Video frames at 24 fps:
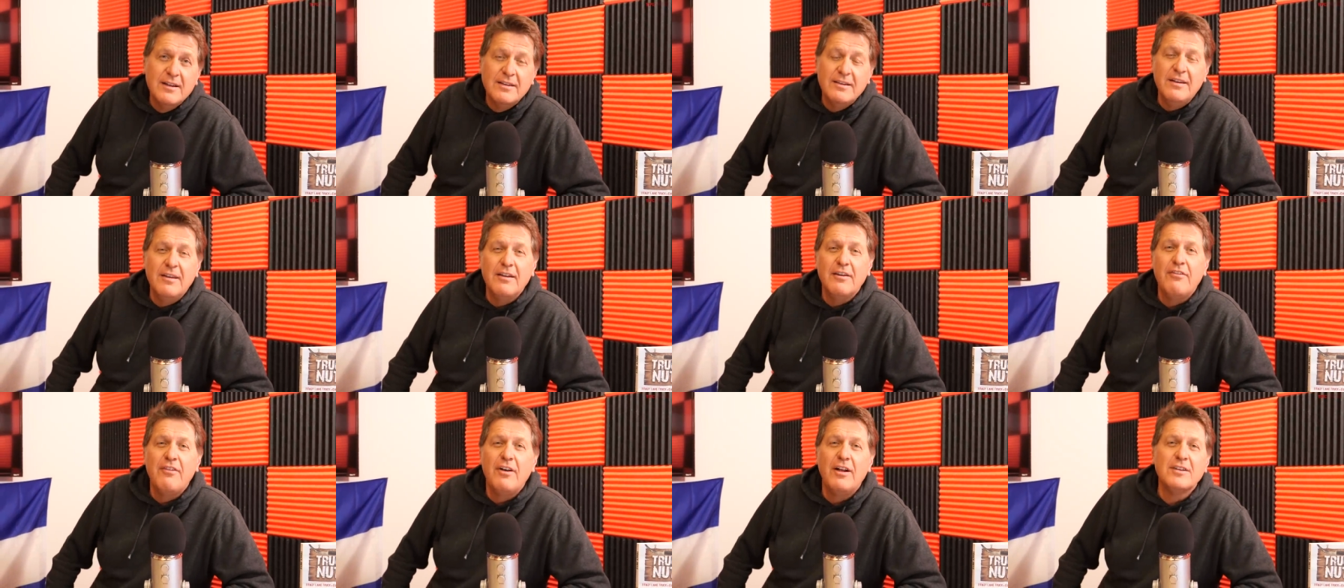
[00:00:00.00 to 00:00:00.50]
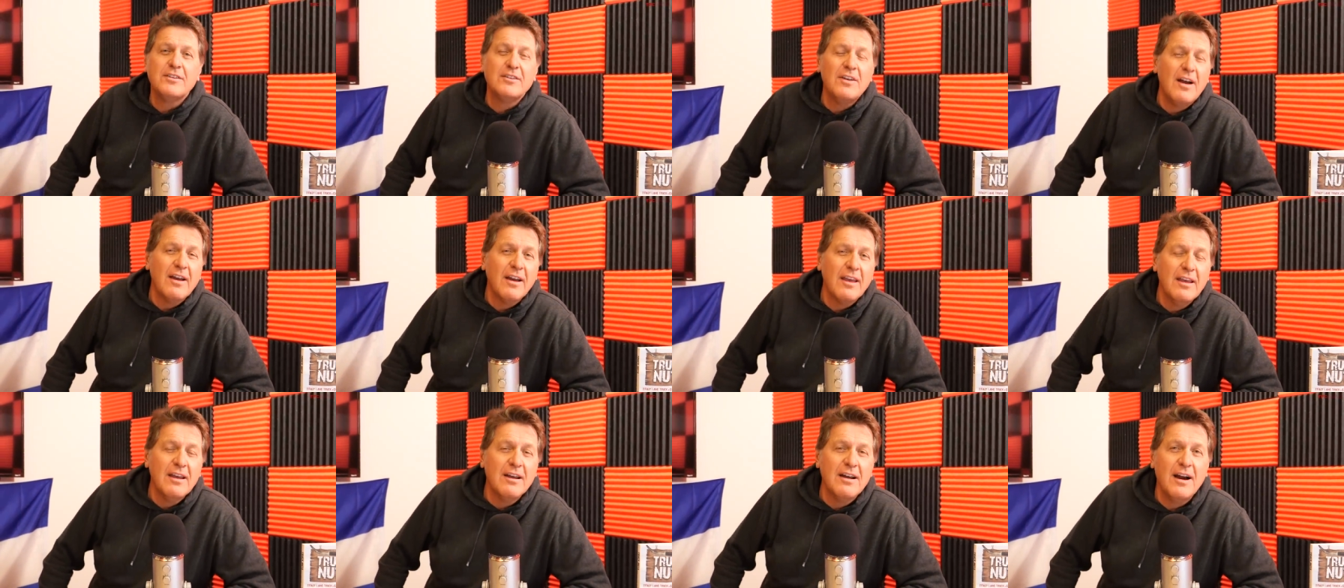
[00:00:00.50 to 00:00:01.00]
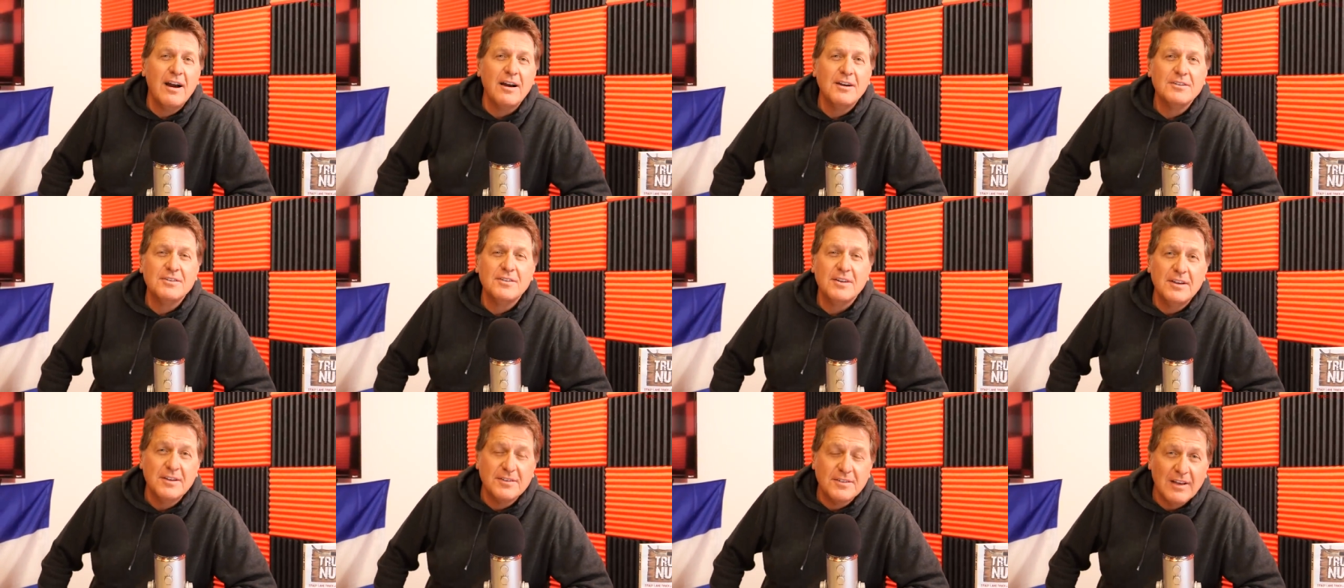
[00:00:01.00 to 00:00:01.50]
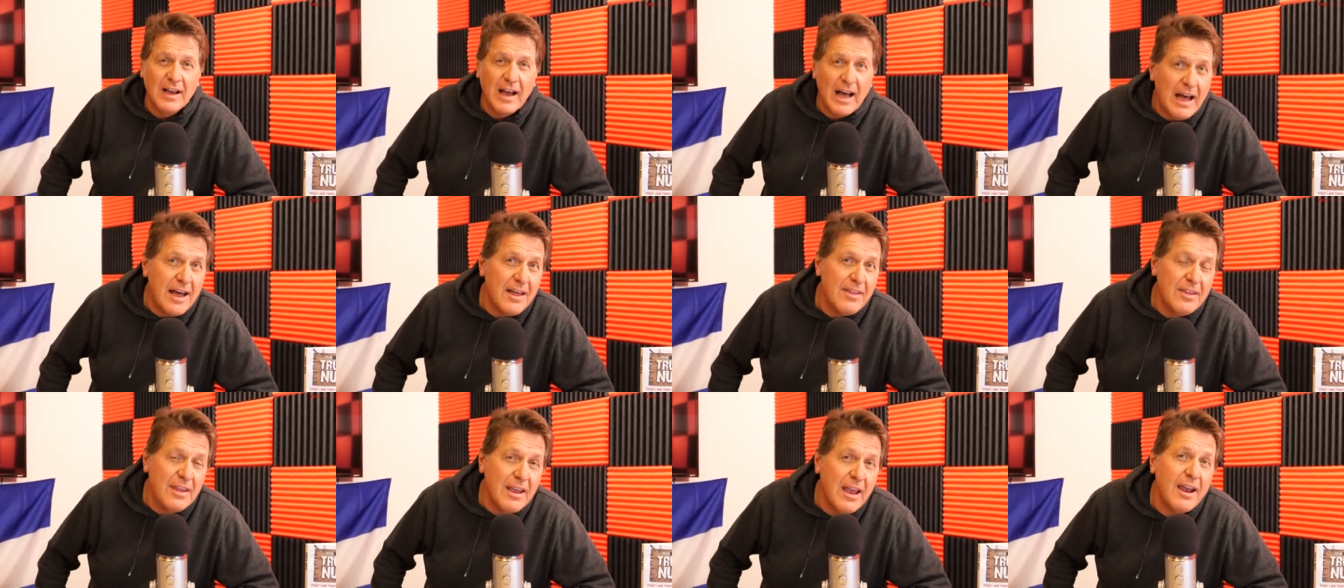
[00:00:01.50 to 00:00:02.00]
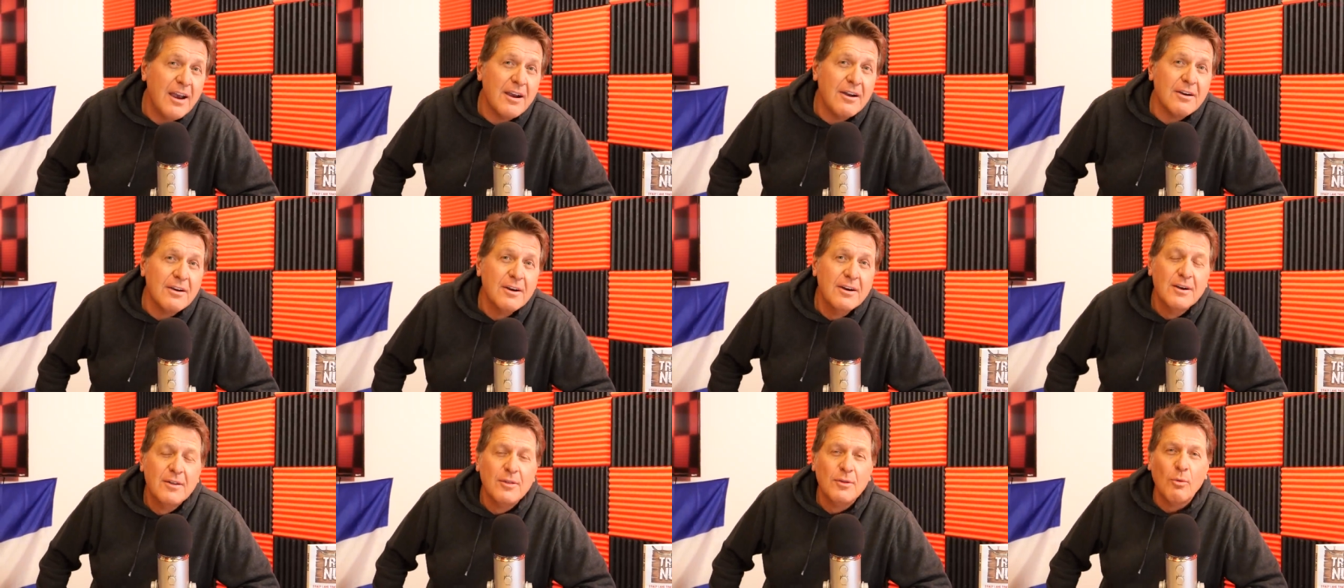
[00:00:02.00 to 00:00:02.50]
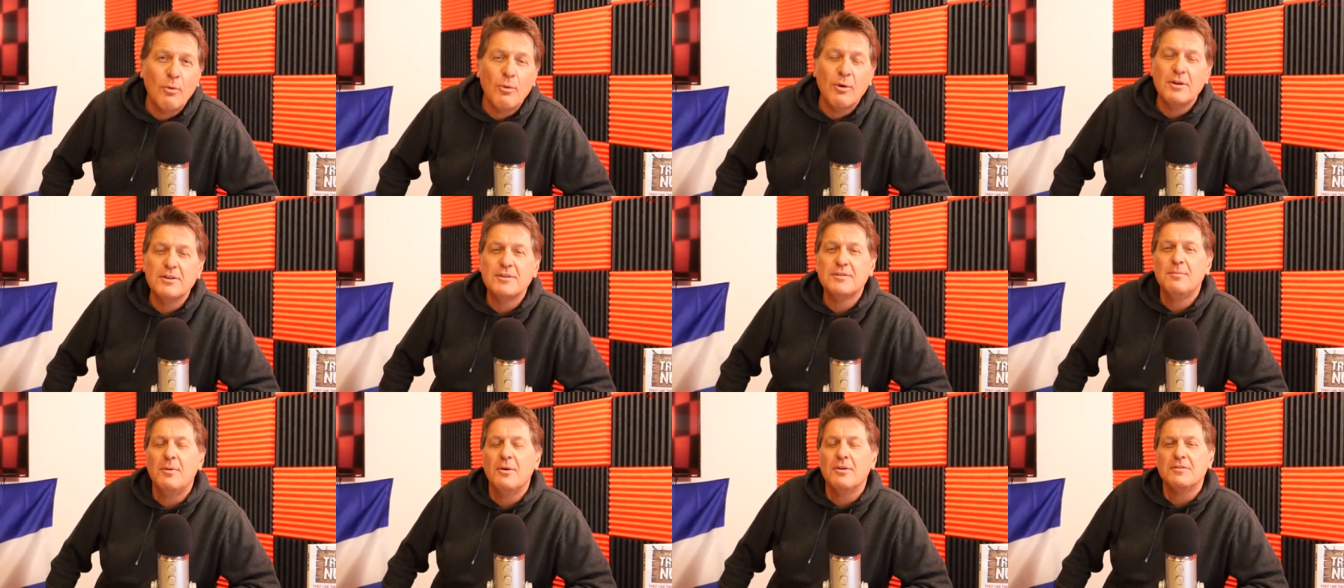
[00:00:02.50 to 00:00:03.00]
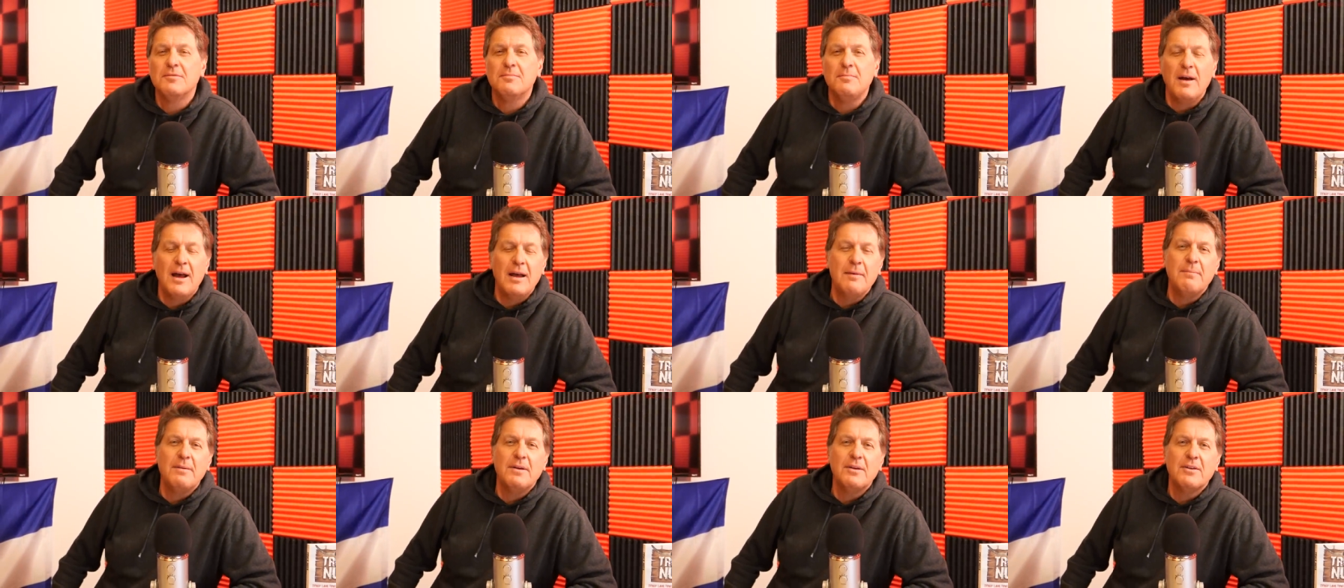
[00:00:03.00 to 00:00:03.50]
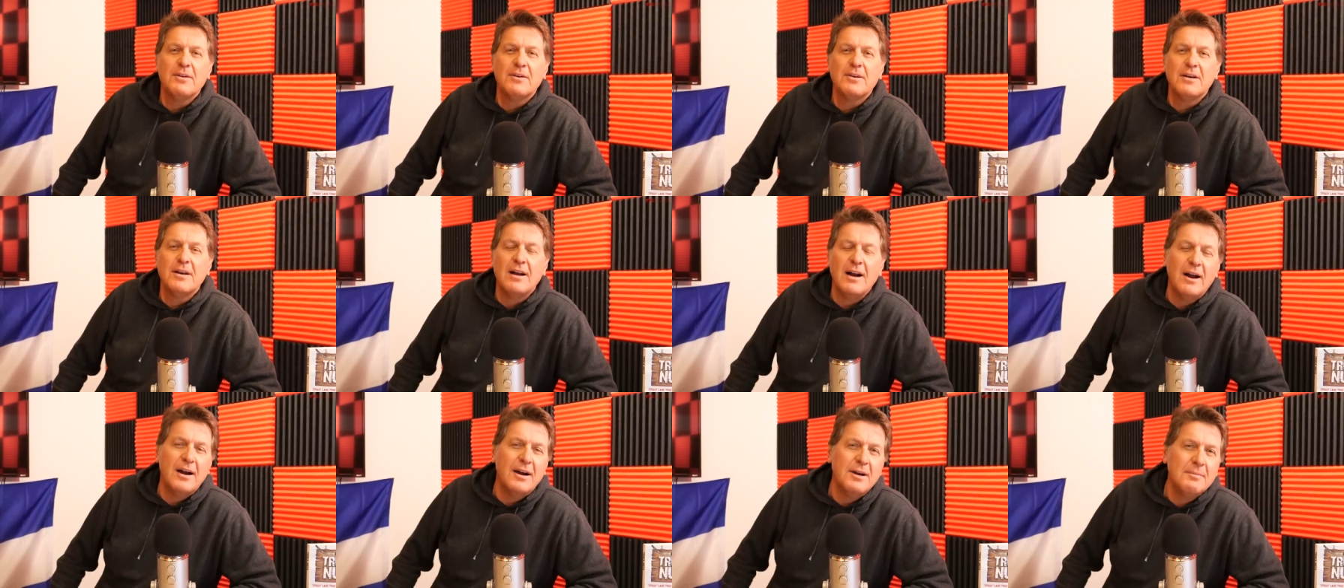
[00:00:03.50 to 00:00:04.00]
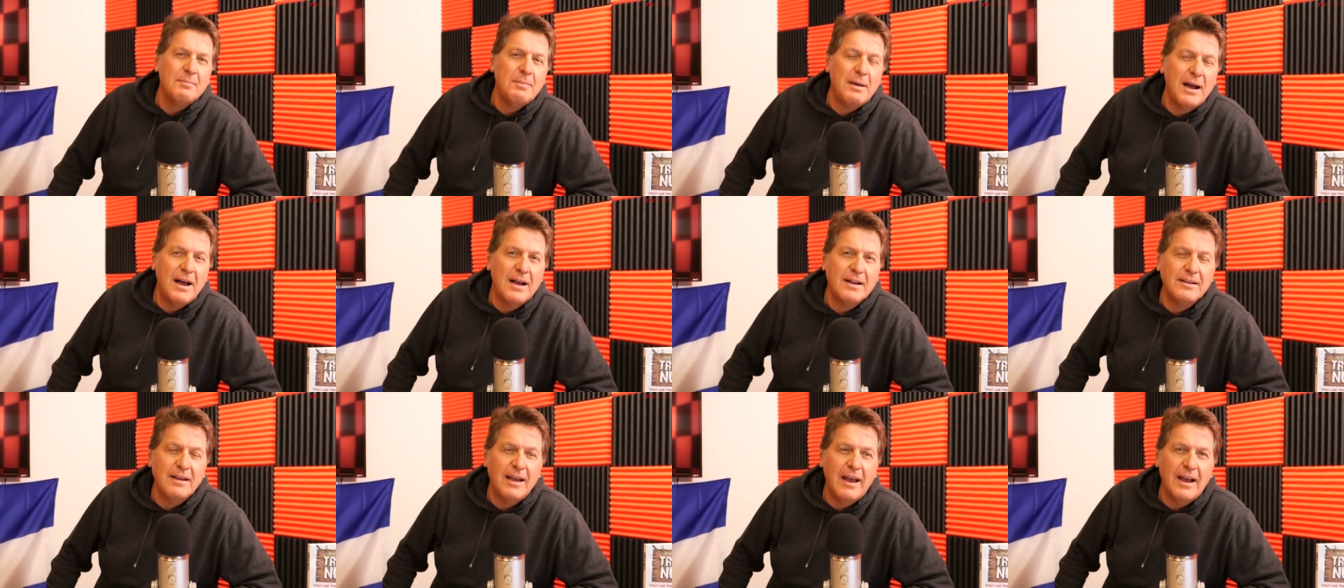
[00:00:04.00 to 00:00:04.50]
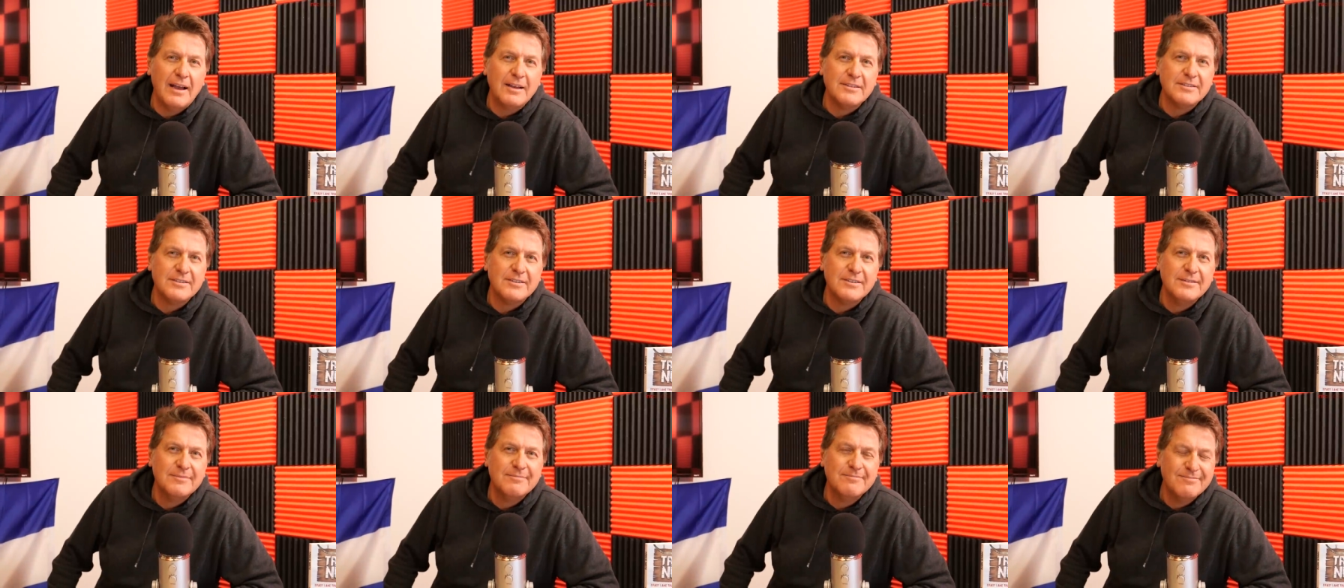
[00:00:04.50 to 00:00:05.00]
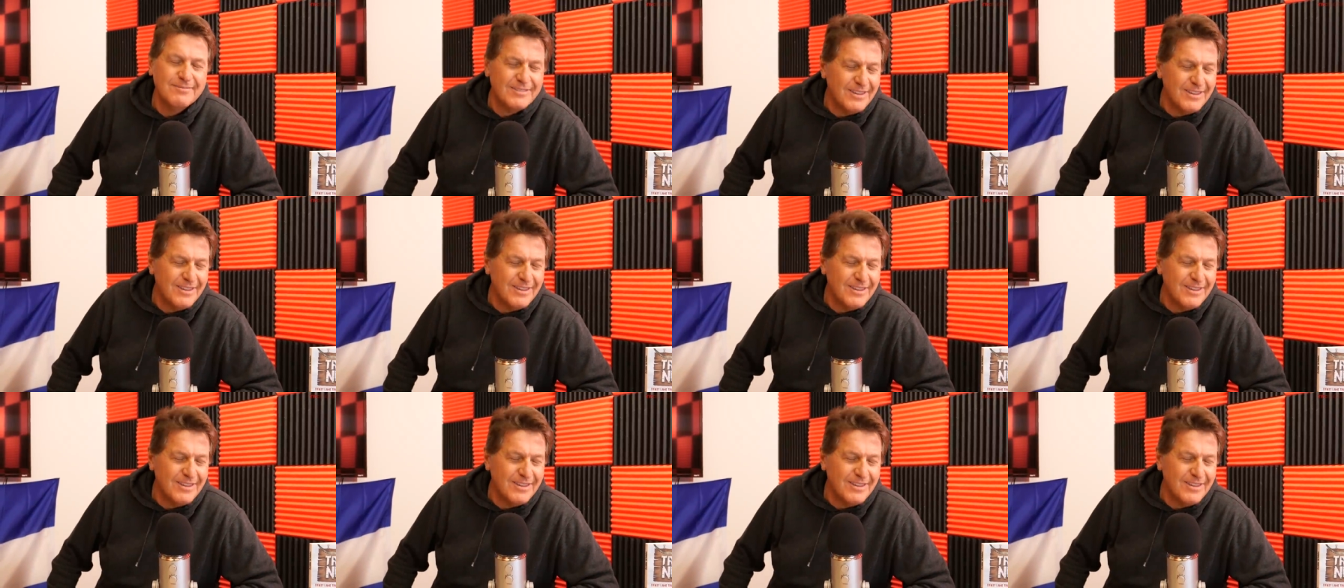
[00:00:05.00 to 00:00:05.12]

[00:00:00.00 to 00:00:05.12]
TFL Talking Cars is on the air, the world's most popular car podcast.